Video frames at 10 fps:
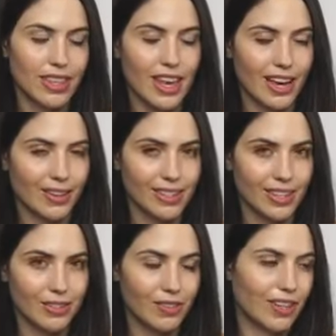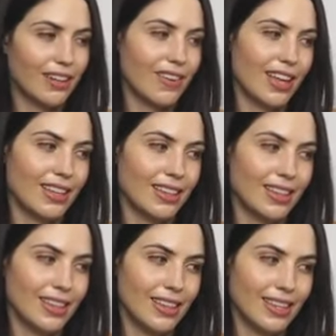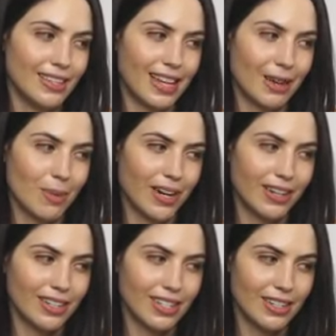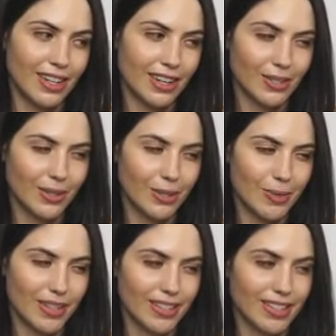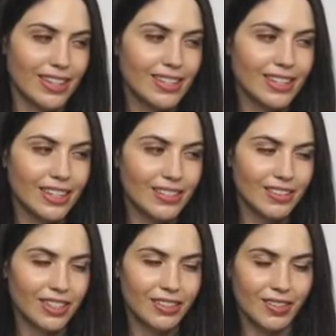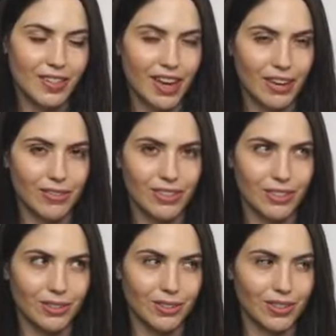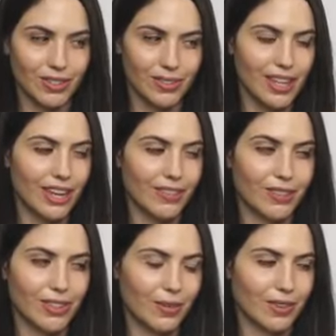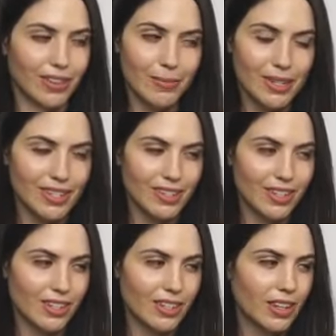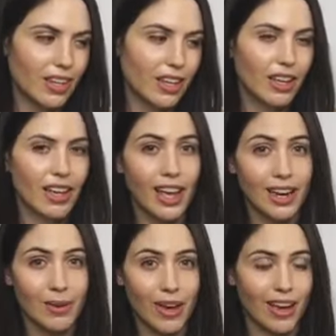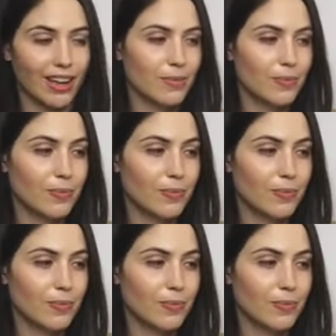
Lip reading: the outside derivative, and the second part, du dx, corresponds to the inside derivative, if you have to use that, if you're stuck with Leibniz notation. Anyway,